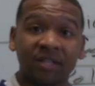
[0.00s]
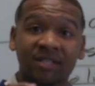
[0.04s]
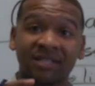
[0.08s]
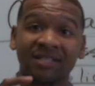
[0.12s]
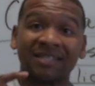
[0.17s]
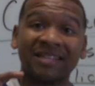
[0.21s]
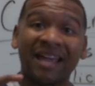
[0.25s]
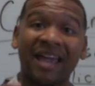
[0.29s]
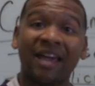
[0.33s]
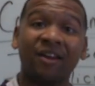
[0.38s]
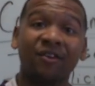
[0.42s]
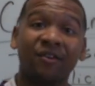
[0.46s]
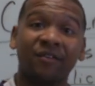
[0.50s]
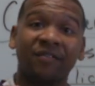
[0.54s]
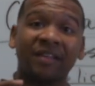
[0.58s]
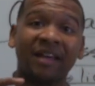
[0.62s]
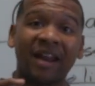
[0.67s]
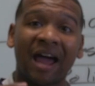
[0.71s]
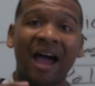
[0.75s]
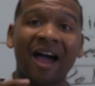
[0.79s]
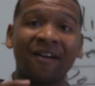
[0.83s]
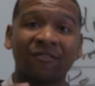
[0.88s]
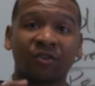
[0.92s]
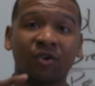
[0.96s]
the standard
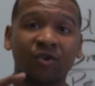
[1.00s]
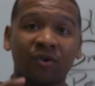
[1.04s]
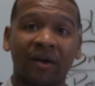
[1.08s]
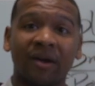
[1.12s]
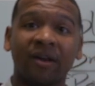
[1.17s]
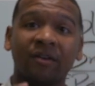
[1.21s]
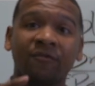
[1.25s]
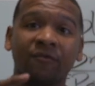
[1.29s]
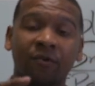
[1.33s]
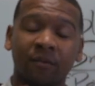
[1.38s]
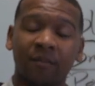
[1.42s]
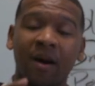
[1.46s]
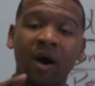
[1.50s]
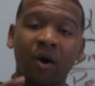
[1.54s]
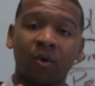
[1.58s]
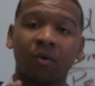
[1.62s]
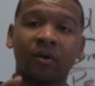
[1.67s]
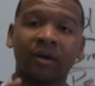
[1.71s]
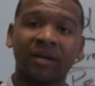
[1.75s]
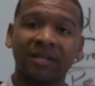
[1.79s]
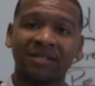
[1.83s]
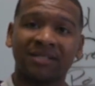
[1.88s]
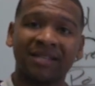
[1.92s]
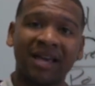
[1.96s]
that I've created for my
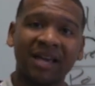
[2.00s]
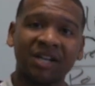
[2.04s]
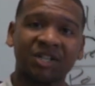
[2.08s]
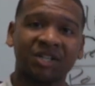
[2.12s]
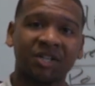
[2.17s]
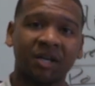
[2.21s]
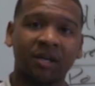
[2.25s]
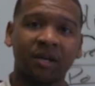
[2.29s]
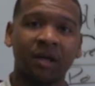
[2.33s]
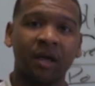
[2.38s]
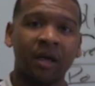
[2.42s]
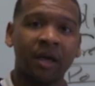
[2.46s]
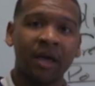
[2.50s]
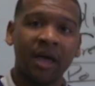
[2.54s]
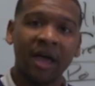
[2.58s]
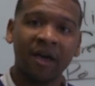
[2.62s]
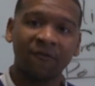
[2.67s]
organization,